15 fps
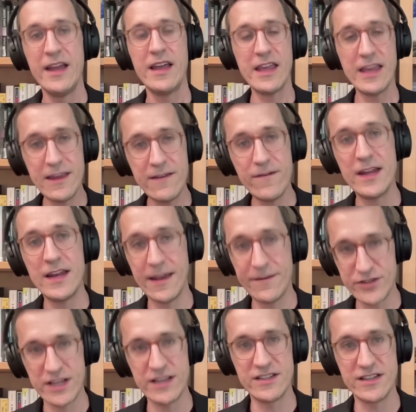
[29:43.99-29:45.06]
even if
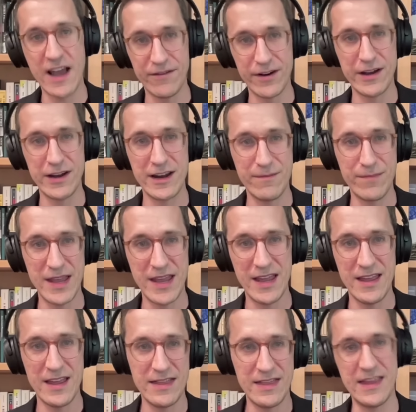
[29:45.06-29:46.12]
she's never going to
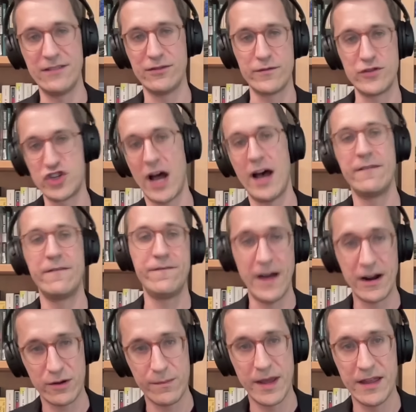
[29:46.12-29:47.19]
be the sort of John
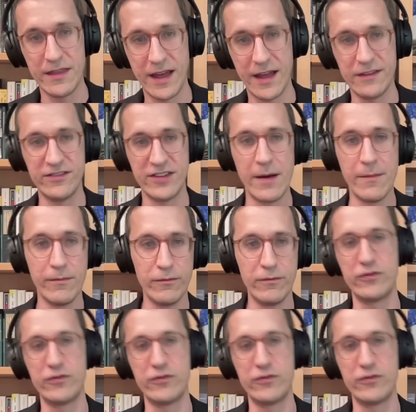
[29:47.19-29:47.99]
Fetterman that some